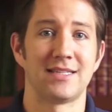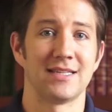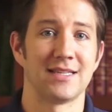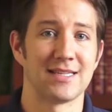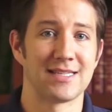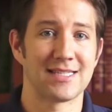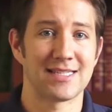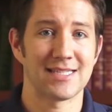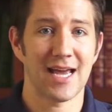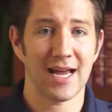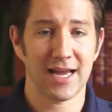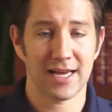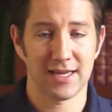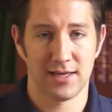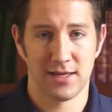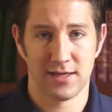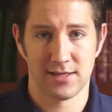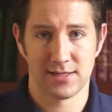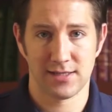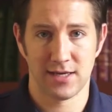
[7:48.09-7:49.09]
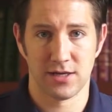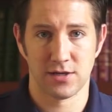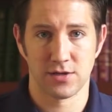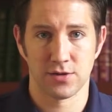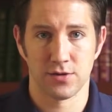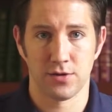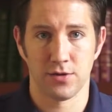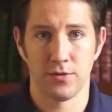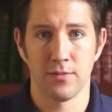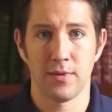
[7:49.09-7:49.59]
to the second
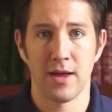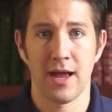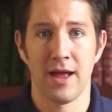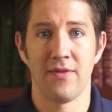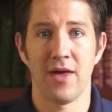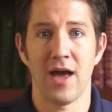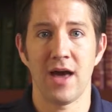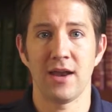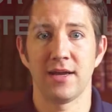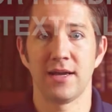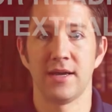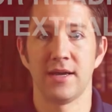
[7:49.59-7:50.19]
essential, and that